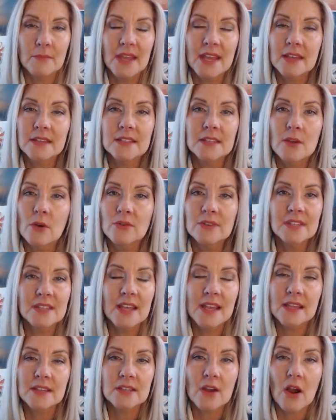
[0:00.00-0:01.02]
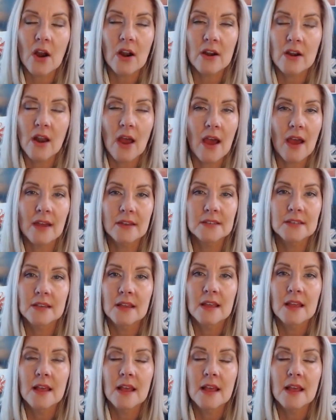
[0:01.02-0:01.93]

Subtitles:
because those things are not